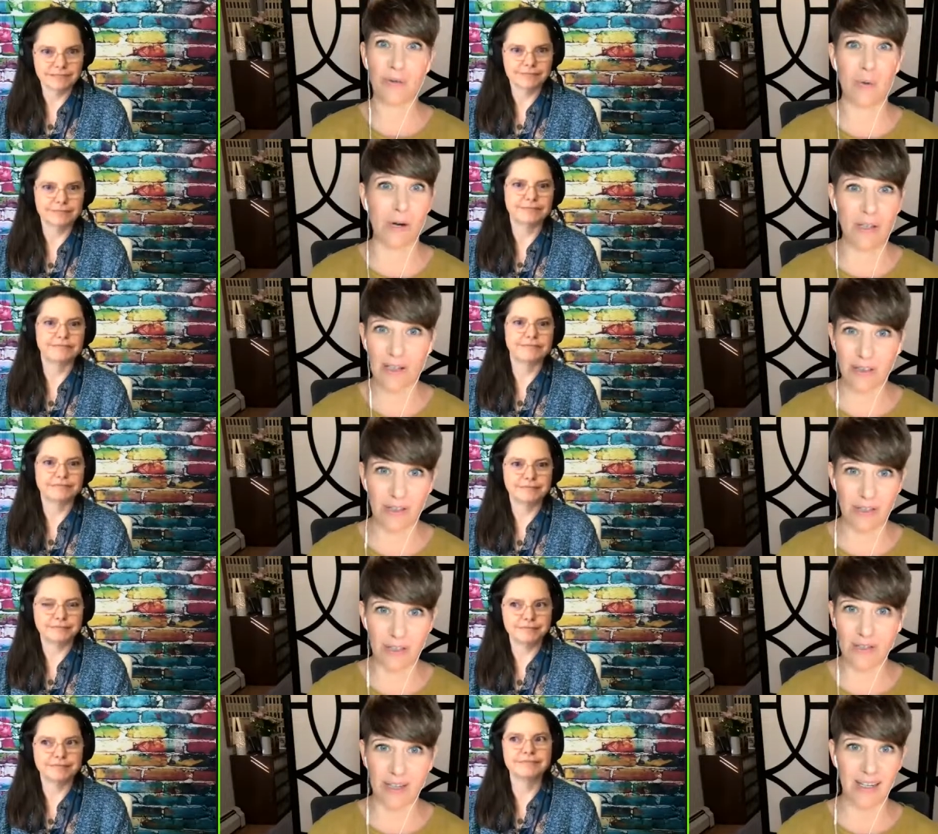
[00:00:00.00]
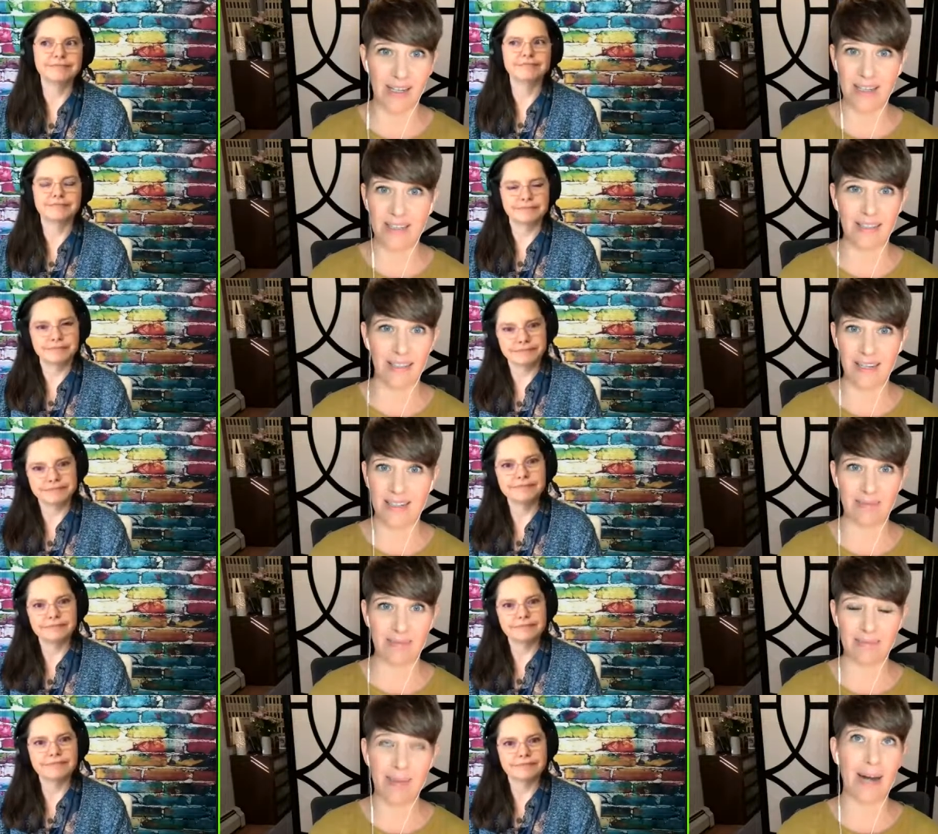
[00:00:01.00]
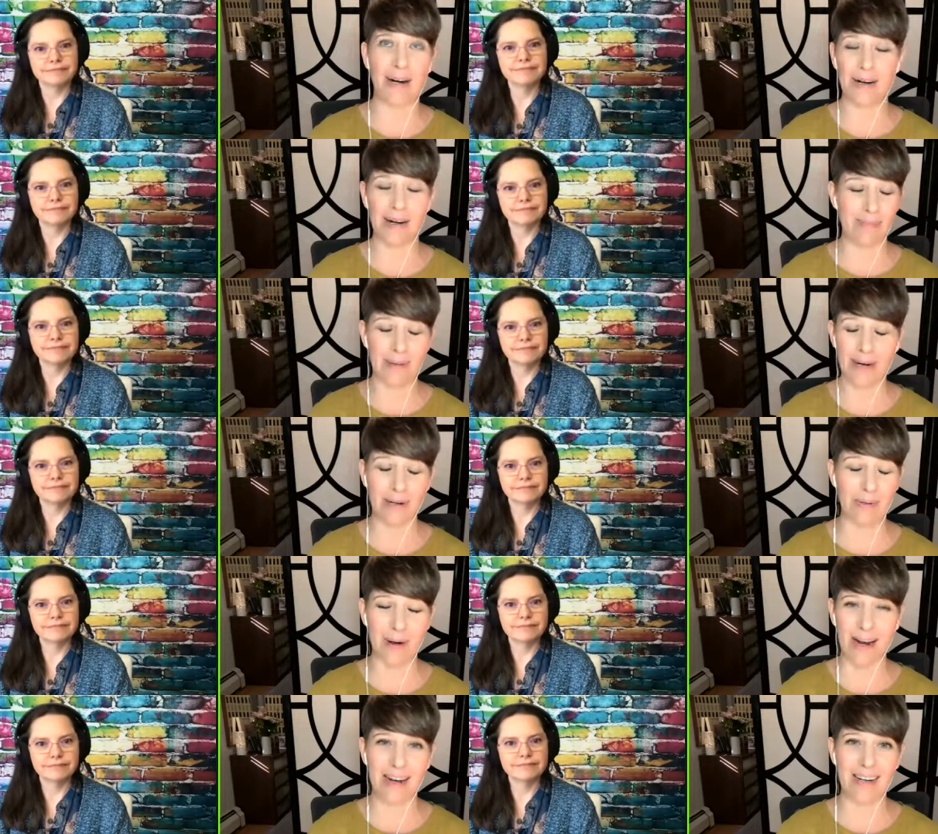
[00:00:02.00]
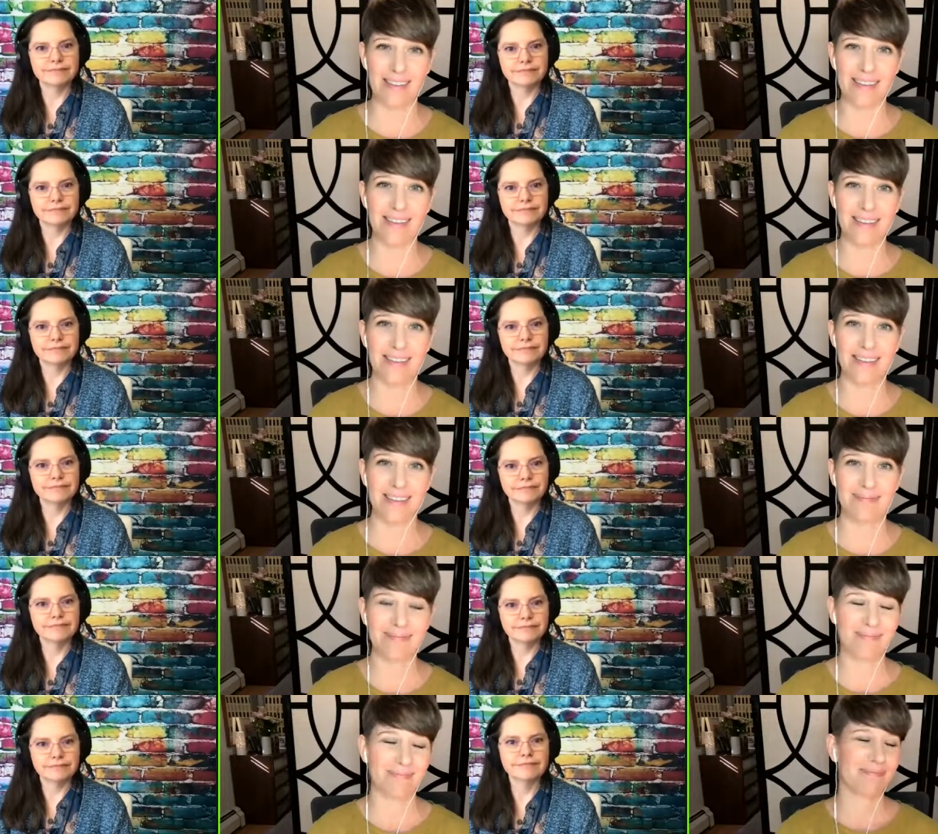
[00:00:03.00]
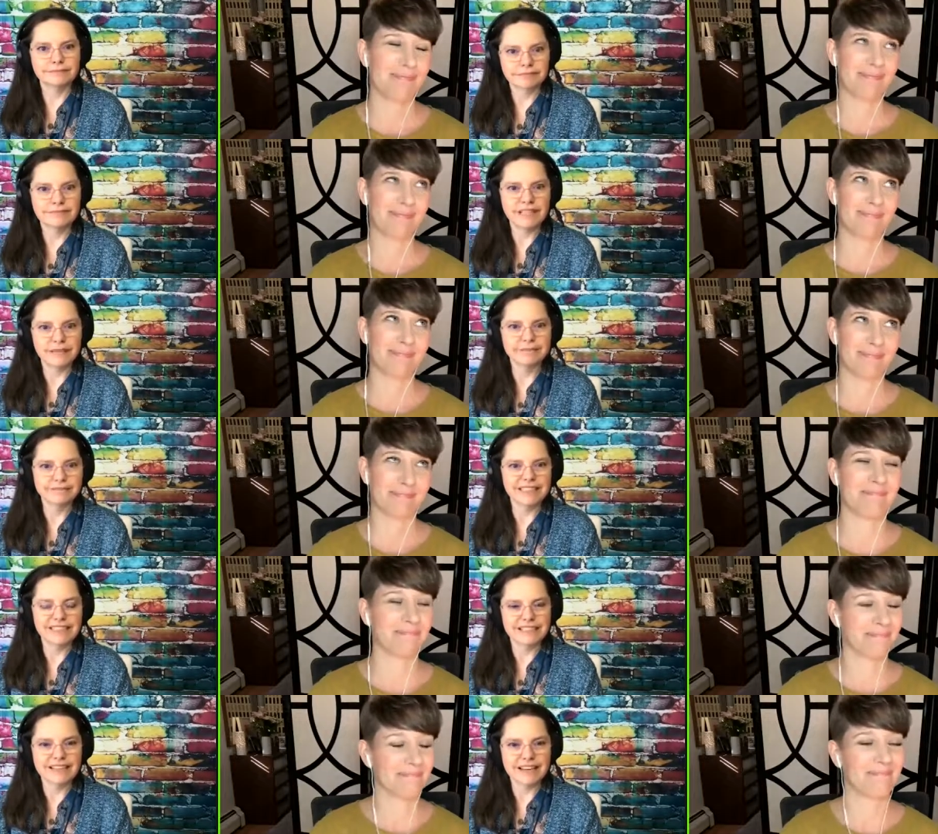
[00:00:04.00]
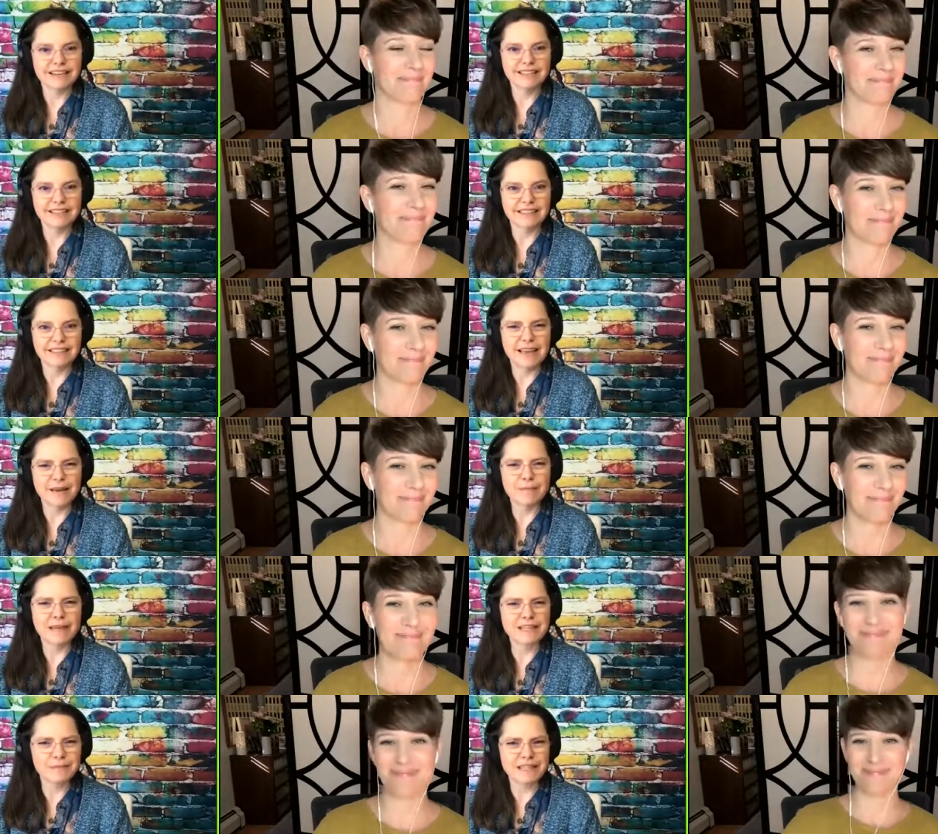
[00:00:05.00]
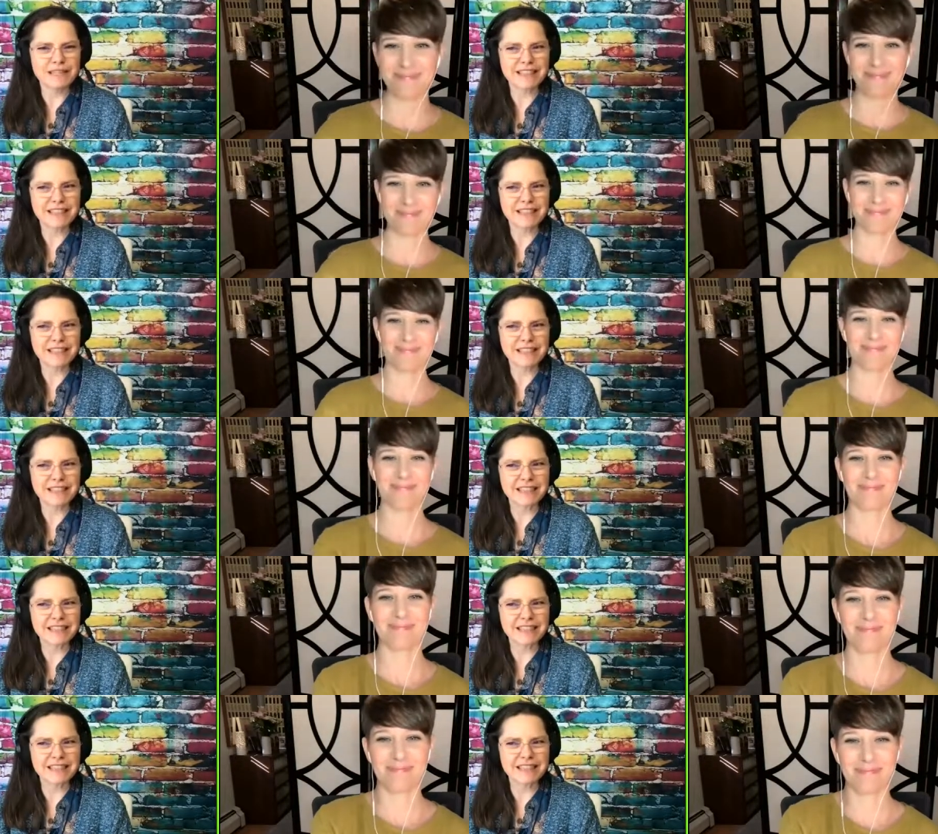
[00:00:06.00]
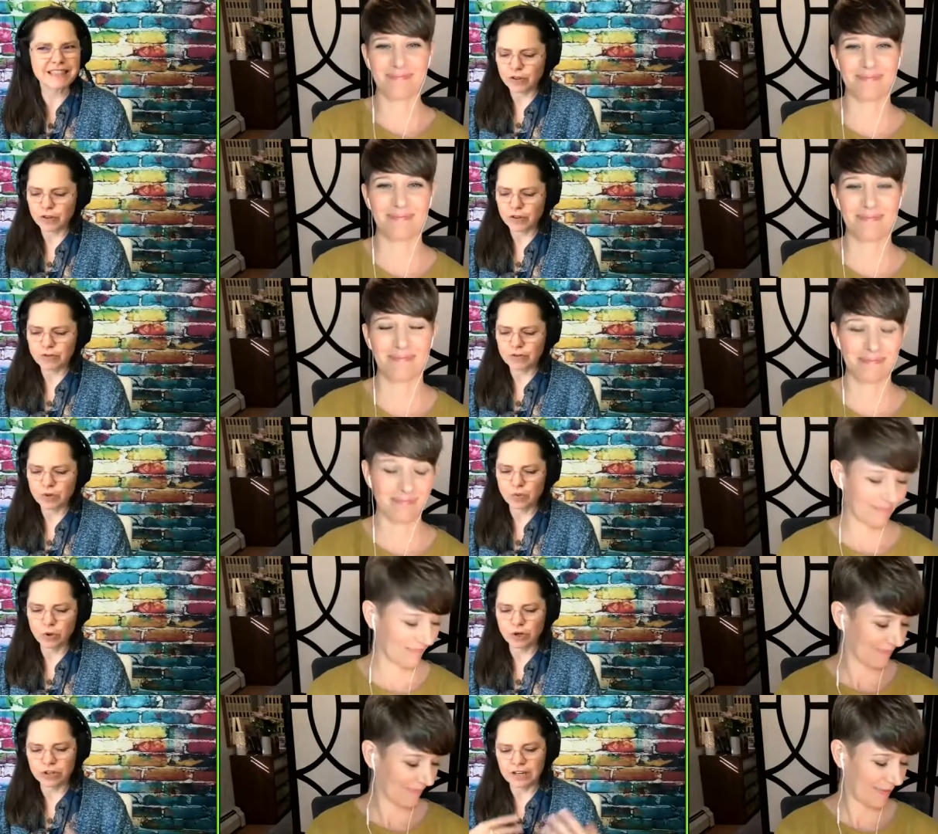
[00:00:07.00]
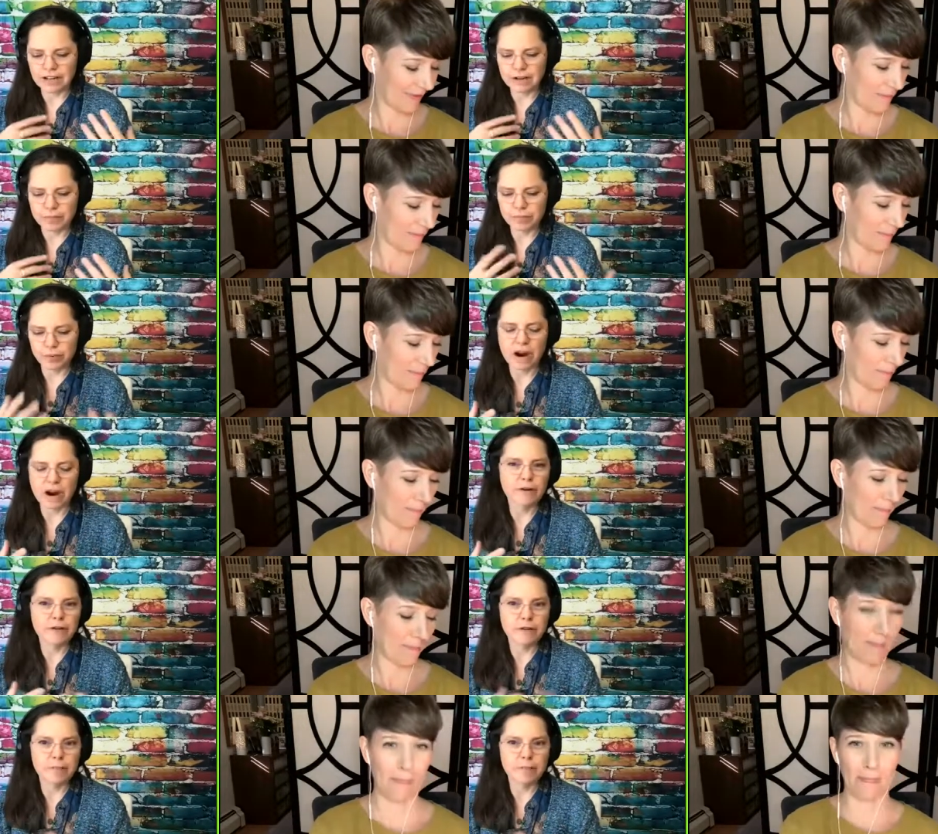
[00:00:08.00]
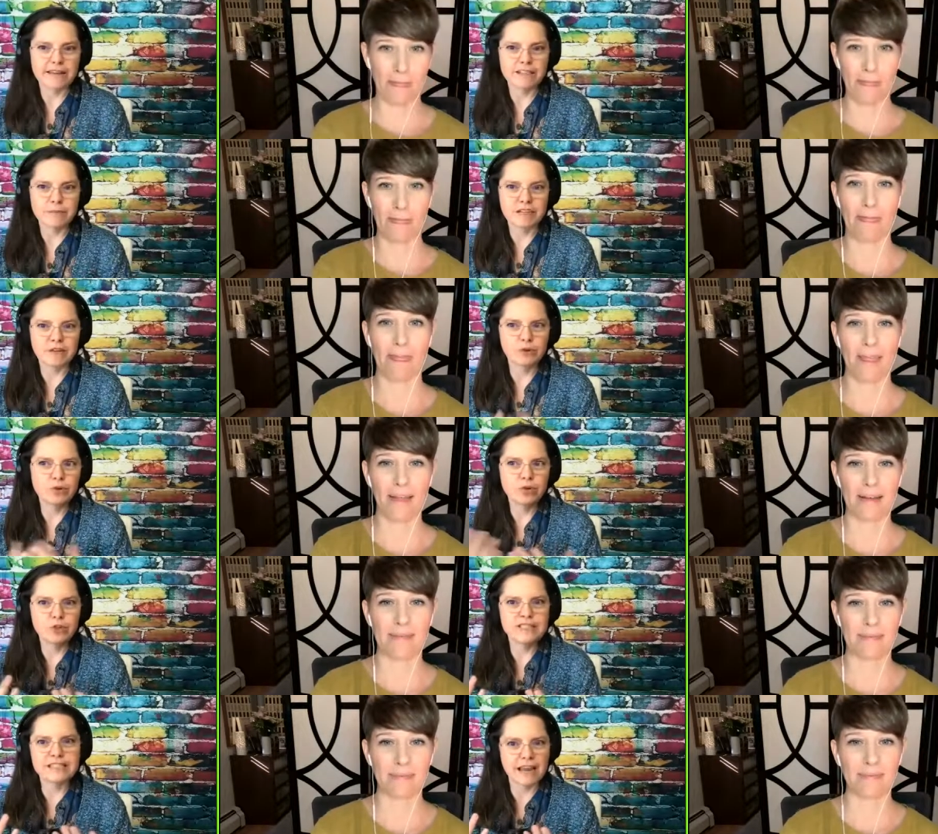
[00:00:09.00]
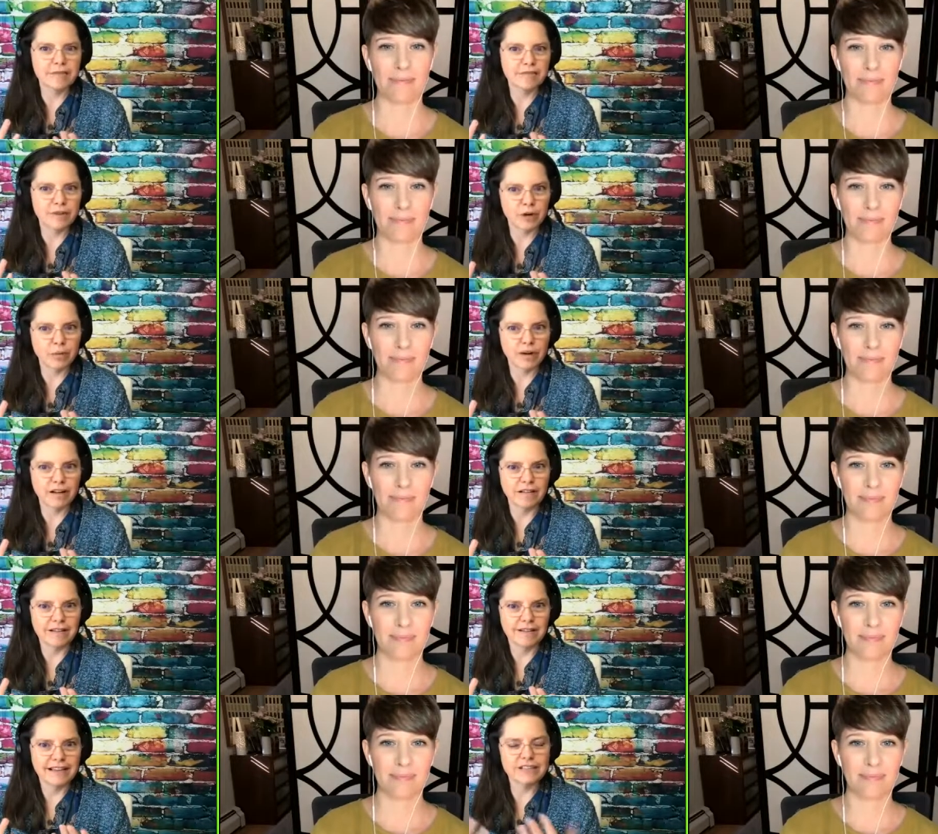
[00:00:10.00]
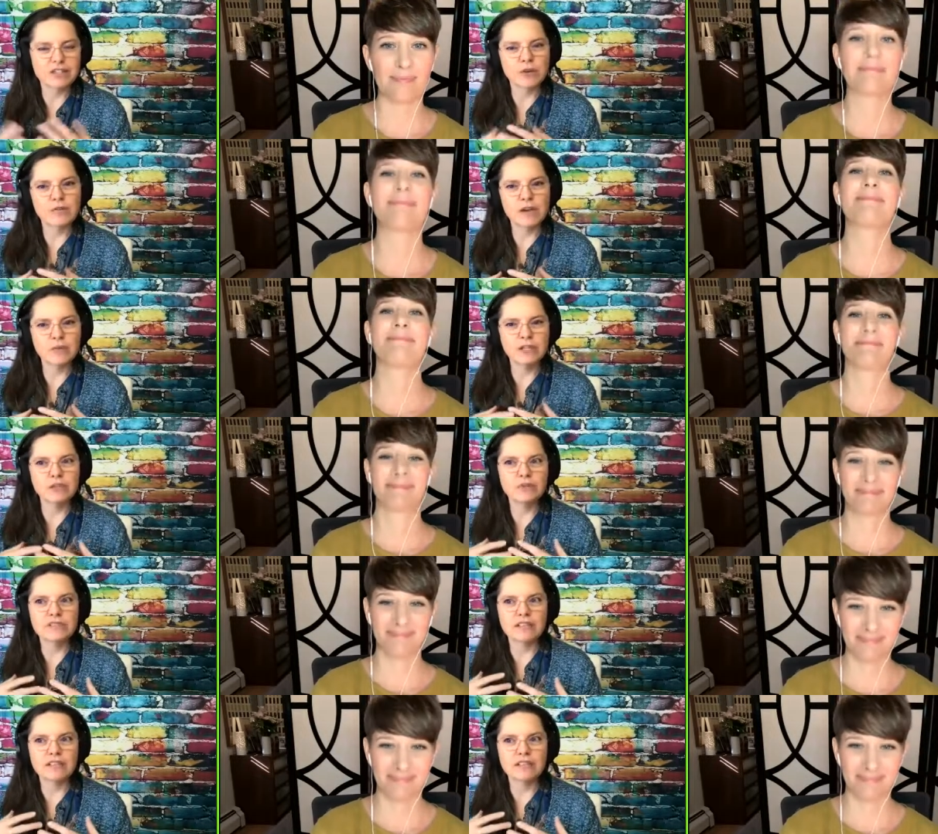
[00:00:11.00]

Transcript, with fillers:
Speaker 1: the work that they're doing in in better and better ways hmm. yeah exactly yeah it
Speaker 2: makes me think like for those who were uh, prior to the pandemic who couldn't type very well and so they would use a